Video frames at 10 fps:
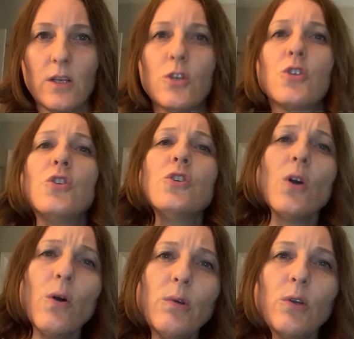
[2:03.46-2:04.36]

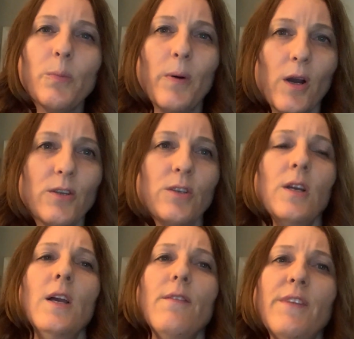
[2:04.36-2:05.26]
Show your partner
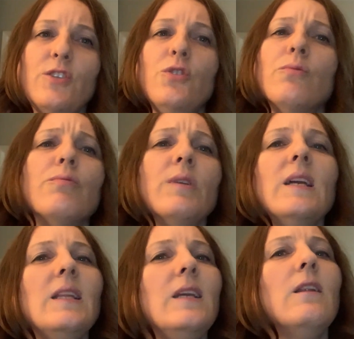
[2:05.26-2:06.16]
that you
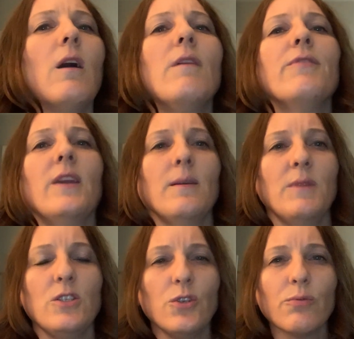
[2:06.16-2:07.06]
really love him,
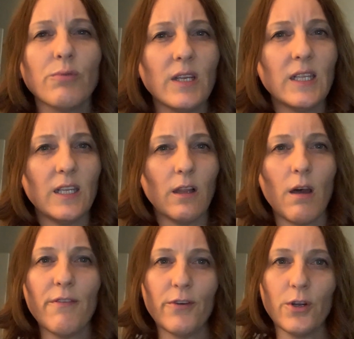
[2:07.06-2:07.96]
that you really
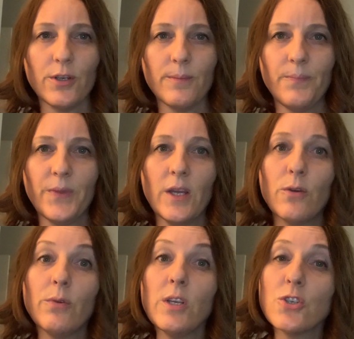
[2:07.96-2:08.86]
love her.
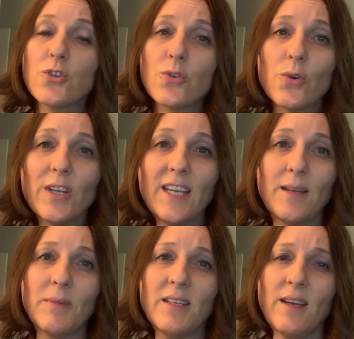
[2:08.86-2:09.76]
Reassure
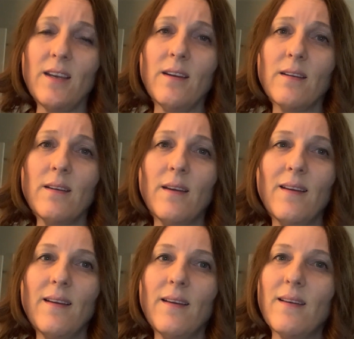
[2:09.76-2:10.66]
him and her
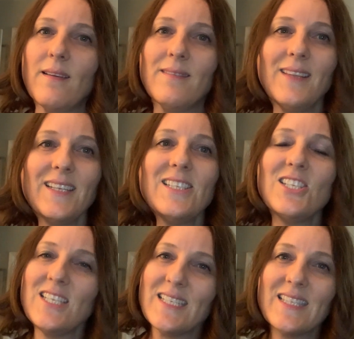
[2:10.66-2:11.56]
that
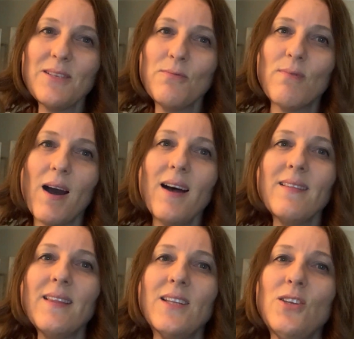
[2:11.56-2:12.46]
she's the
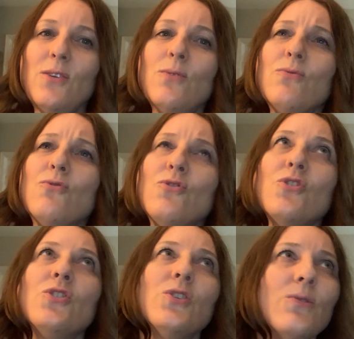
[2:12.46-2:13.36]
one that you
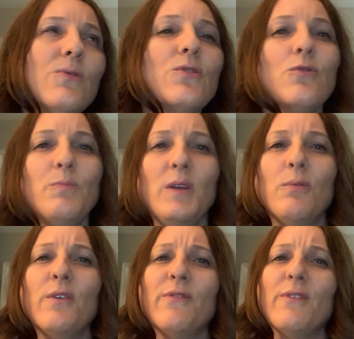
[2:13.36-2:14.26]
choose to be
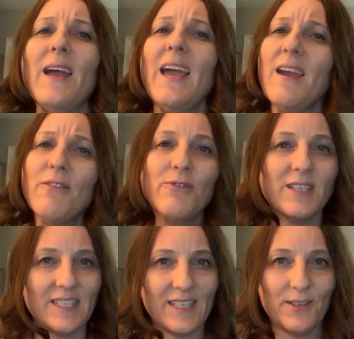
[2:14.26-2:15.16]
with every
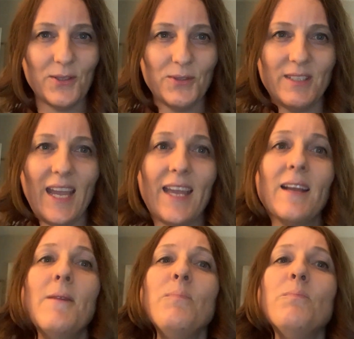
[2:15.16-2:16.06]
single day.
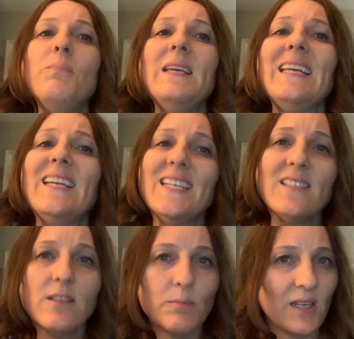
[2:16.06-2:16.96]
Be
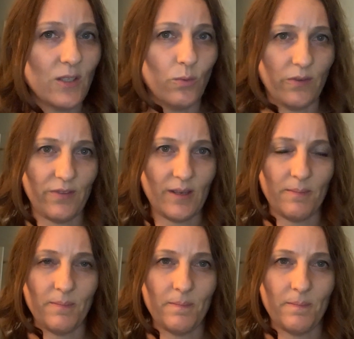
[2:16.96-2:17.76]
intimate with them.